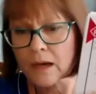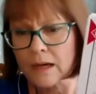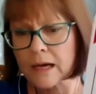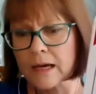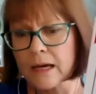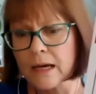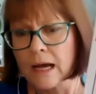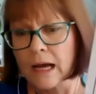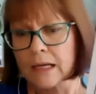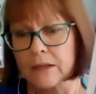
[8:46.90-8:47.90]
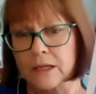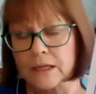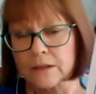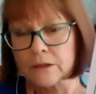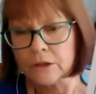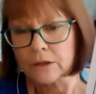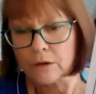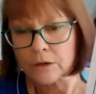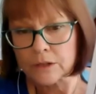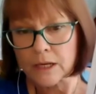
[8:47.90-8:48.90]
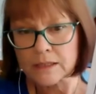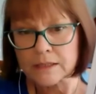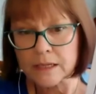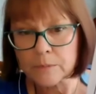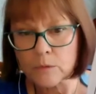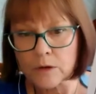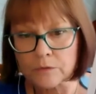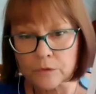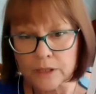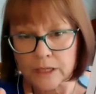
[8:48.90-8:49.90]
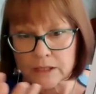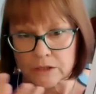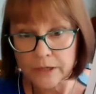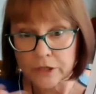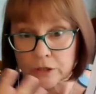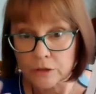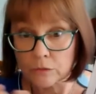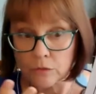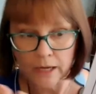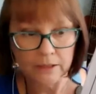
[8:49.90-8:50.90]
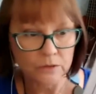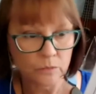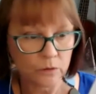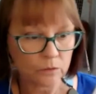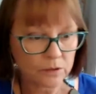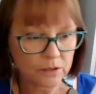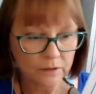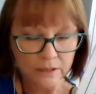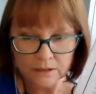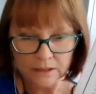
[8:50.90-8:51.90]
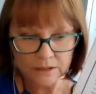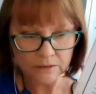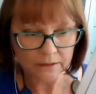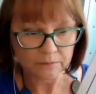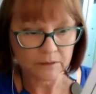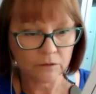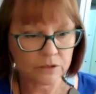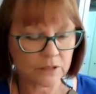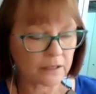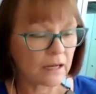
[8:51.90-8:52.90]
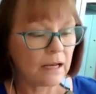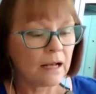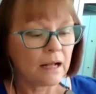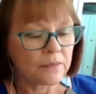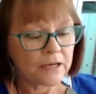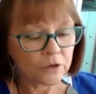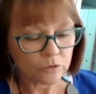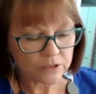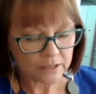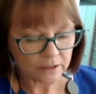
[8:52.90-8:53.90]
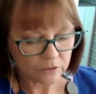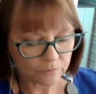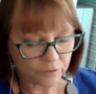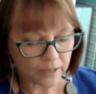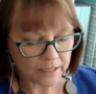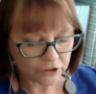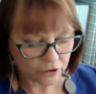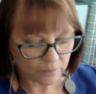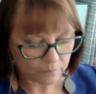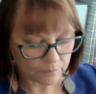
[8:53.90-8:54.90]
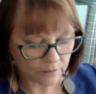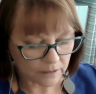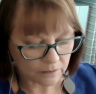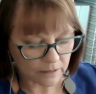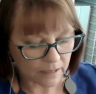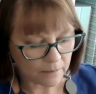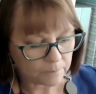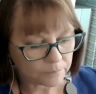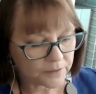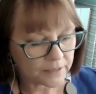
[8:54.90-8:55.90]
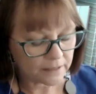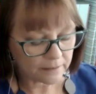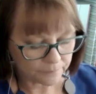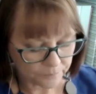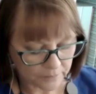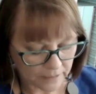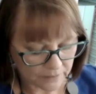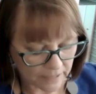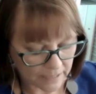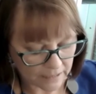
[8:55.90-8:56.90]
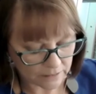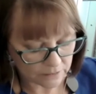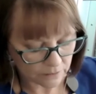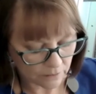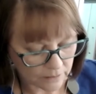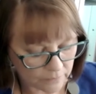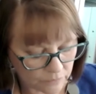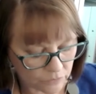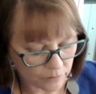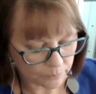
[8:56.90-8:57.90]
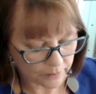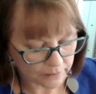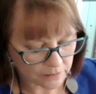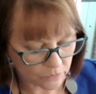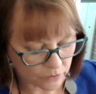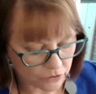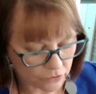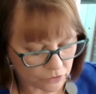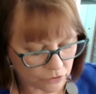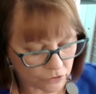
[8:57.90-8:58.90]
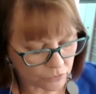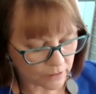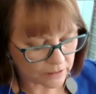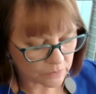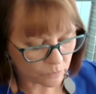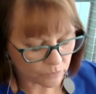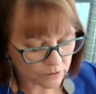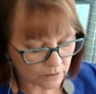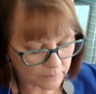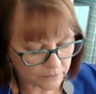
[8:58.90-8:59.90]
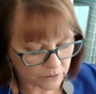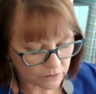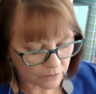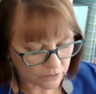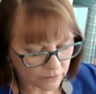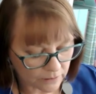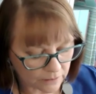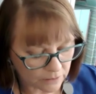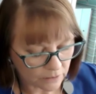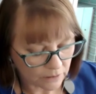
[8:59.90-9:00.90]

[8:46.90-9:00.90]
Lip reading: Okay, and then you got a sample one for the kids to actually look at as well. So there's lots of it. Then you also get for each thing at the end, I'll give you 3 practice questions to do as well. So let me just go to that.